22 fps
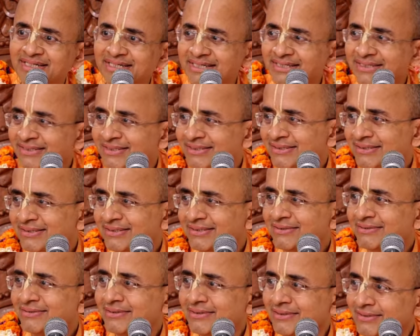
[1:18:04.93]
Huh?
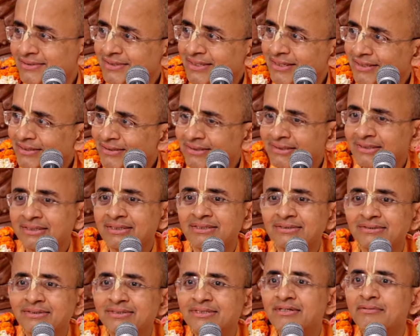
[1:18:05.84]
isn't it?
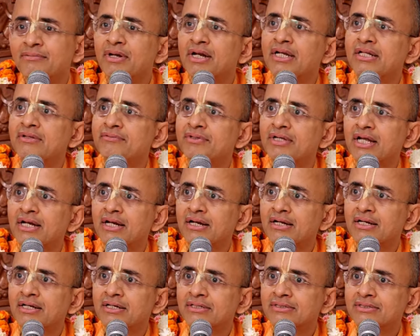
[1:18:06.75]
So similarly, we are
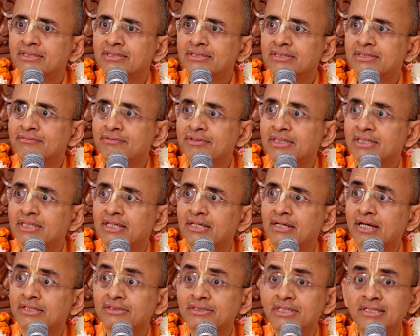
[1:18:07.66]
uh, giving
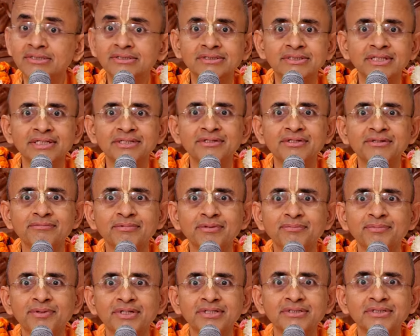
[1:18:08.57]
the costliest thing to the
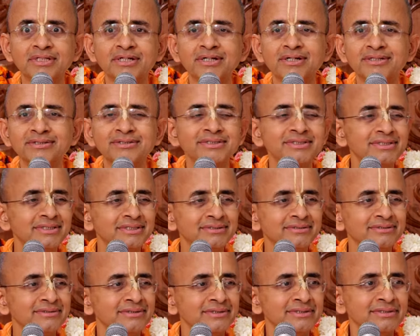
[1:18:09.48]
people, Krishna
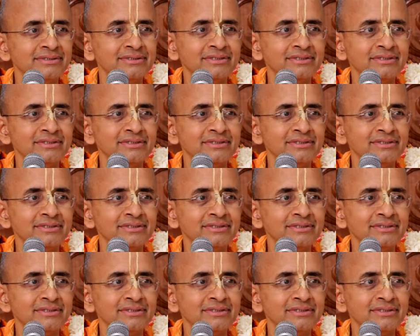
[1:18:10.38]
consciousness.